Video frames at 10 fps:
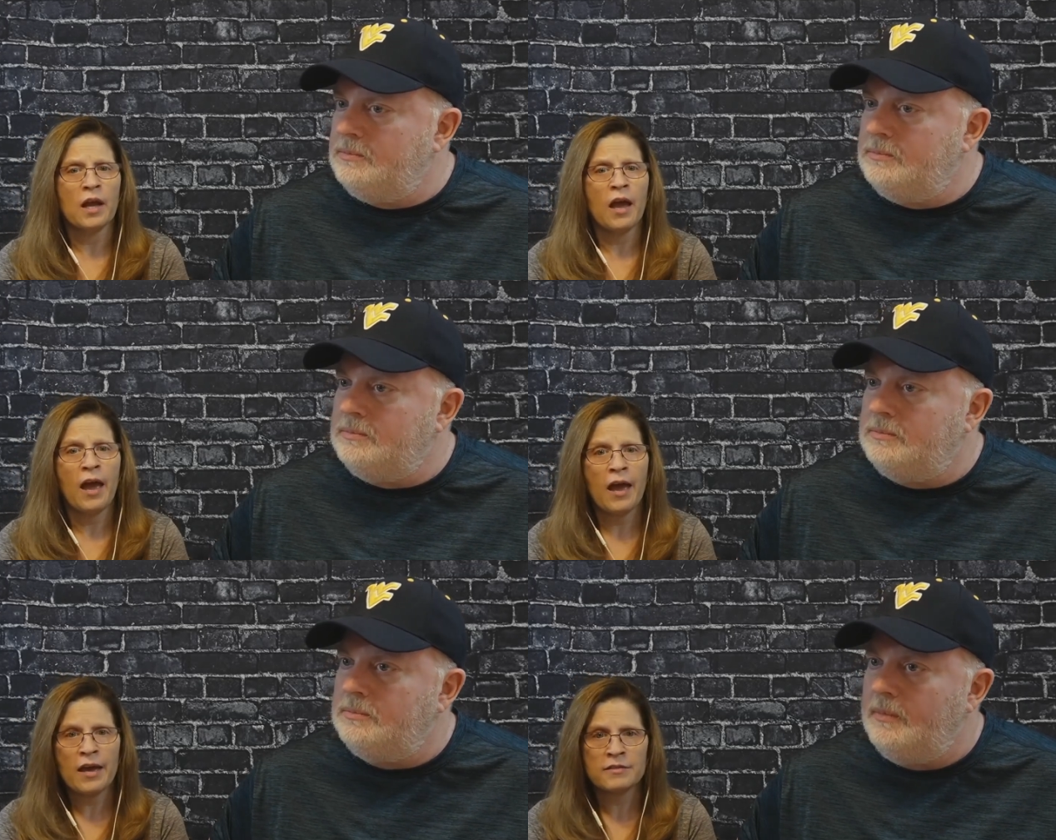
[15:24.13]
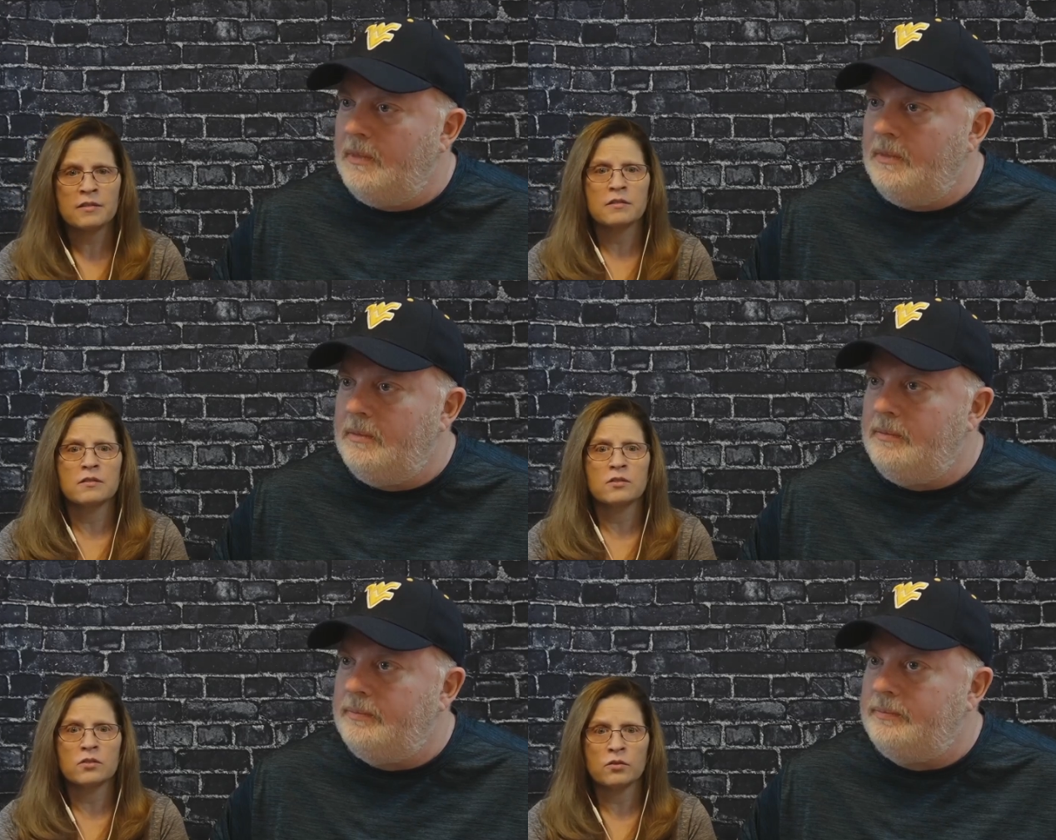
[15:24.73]
Speaker 1: it has
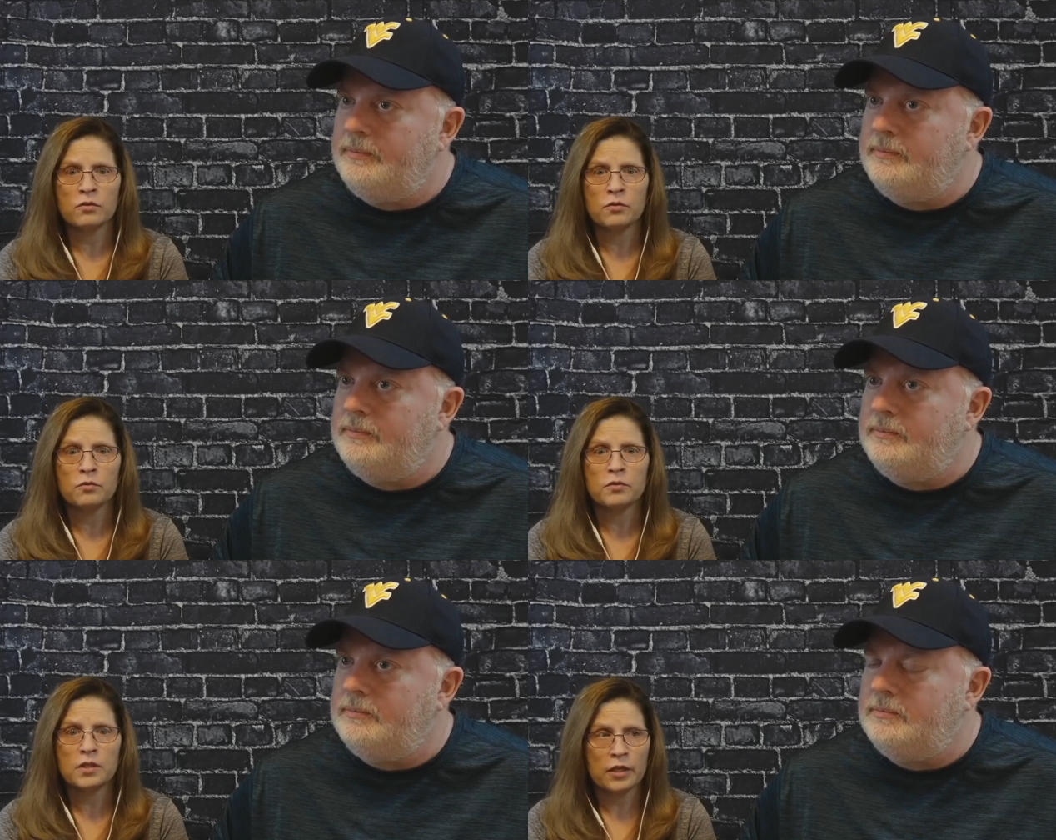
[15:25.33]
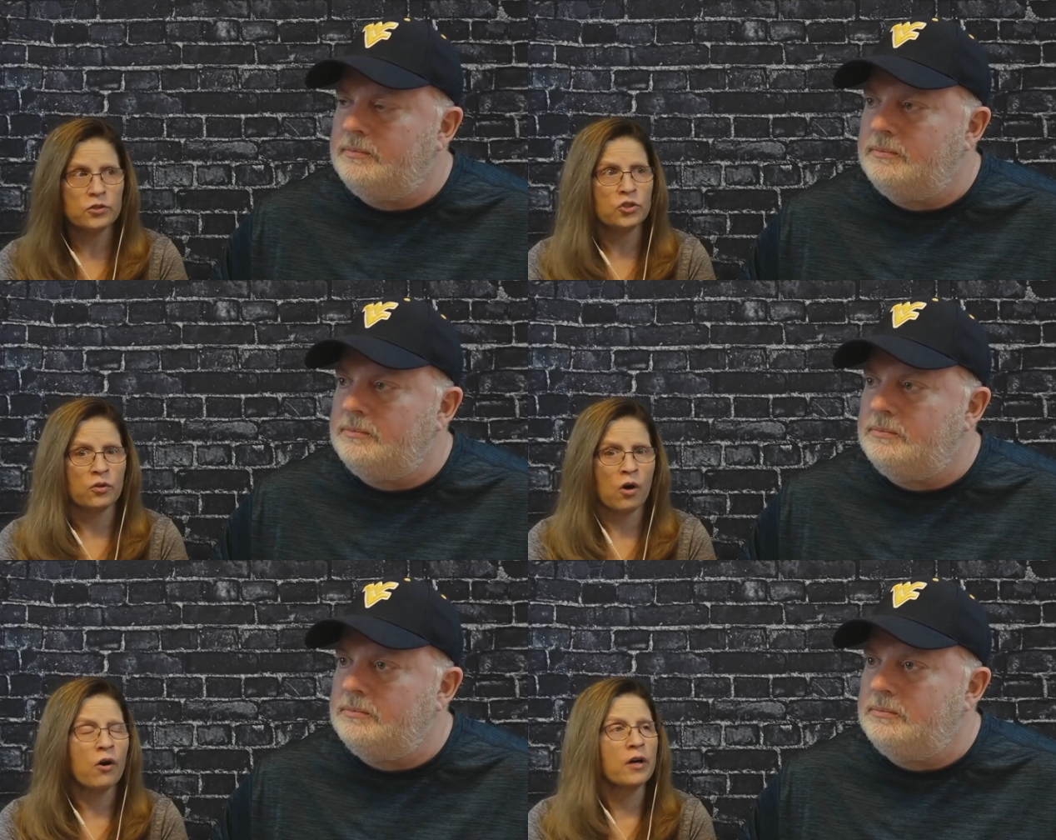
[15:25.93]
to touch your
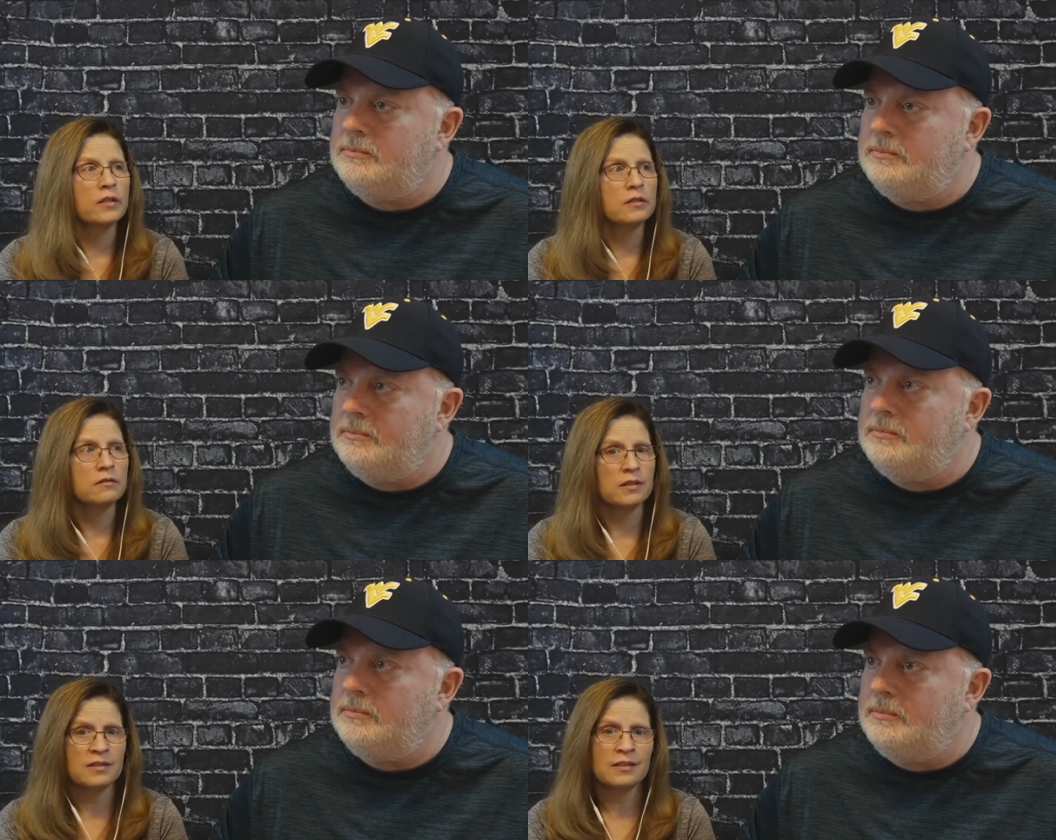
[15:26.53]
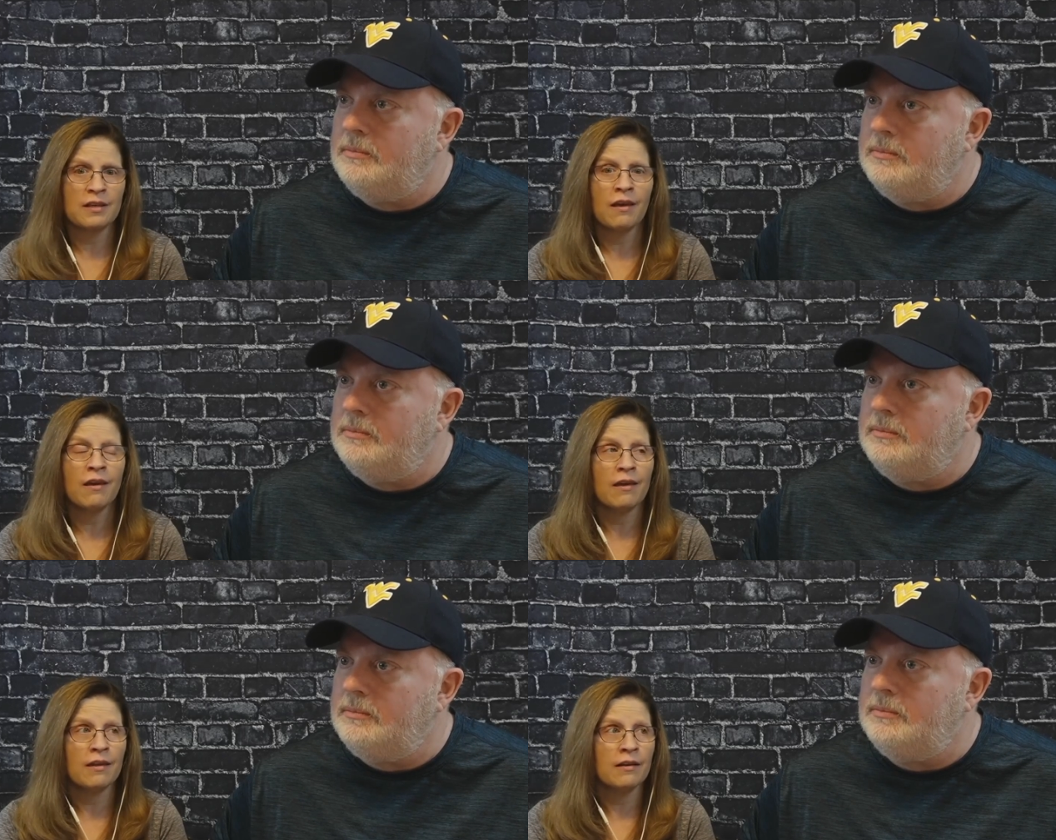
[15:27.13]
heart. That's a
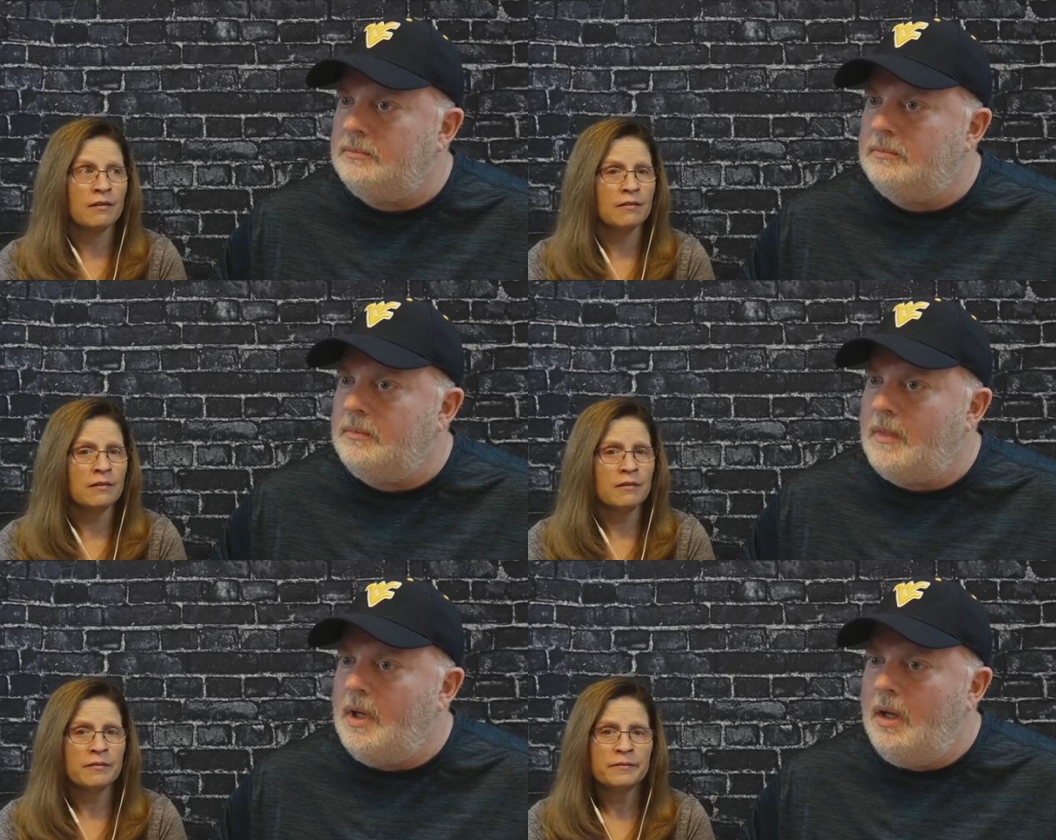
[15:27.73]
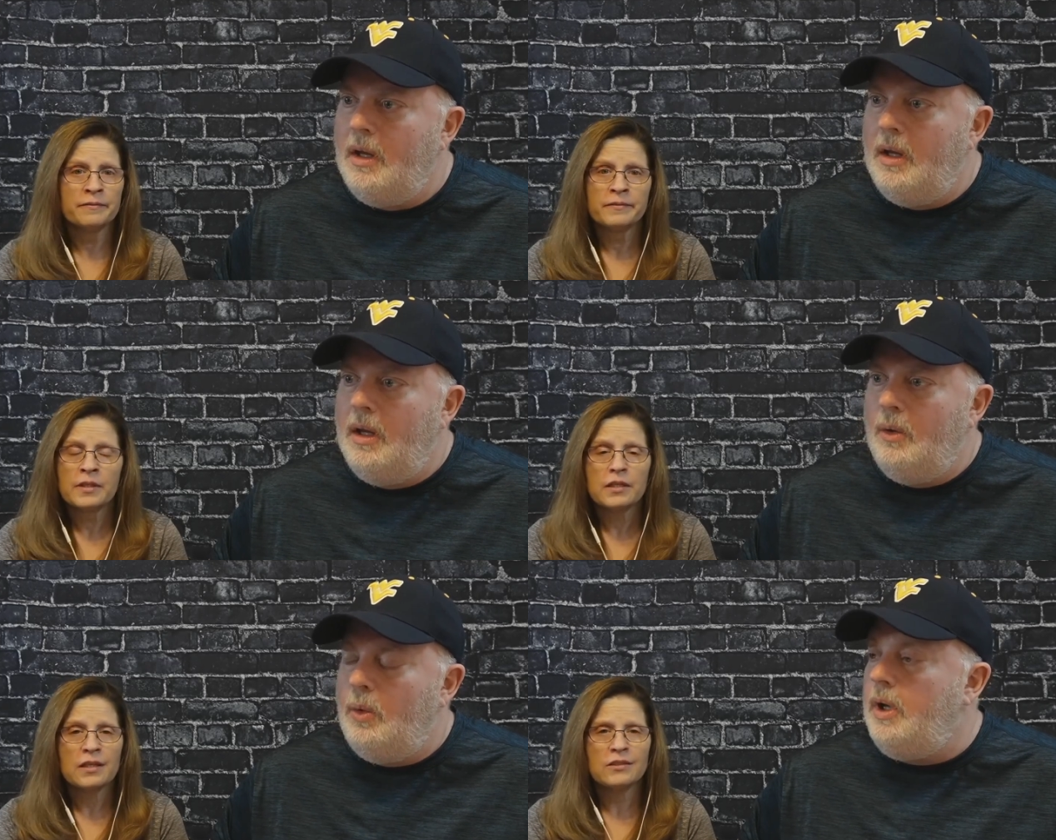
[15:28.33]
kid.
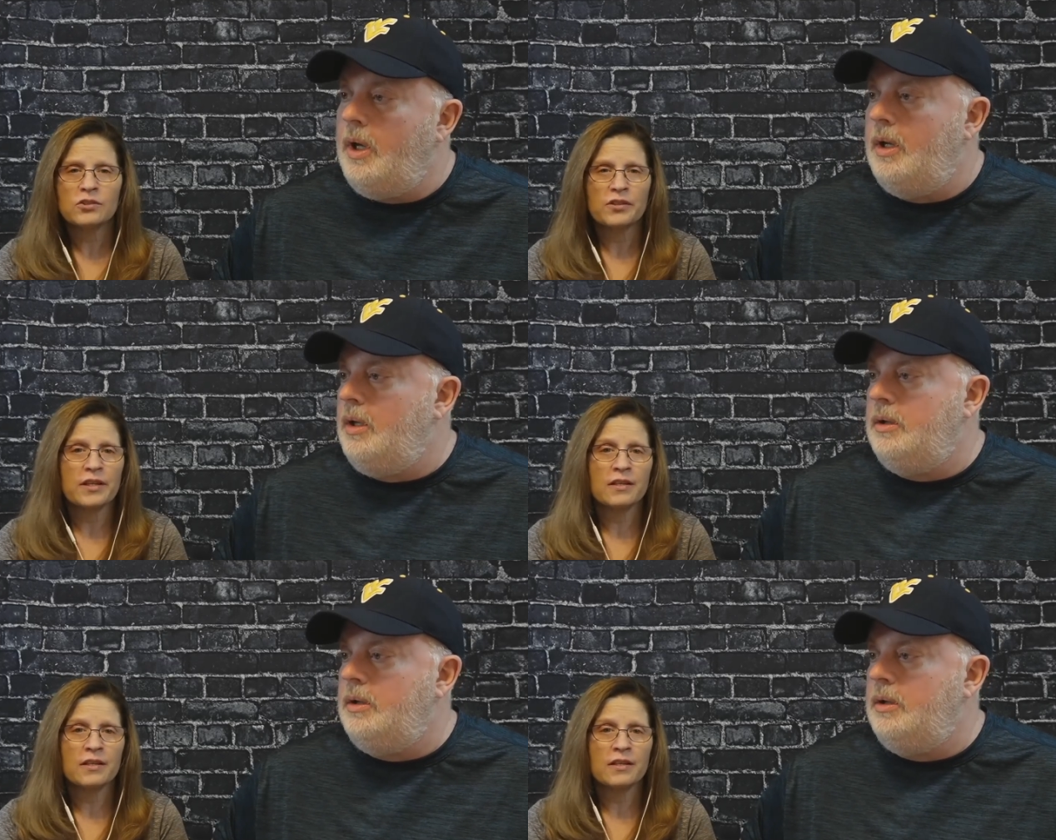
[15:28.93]
Kids well, are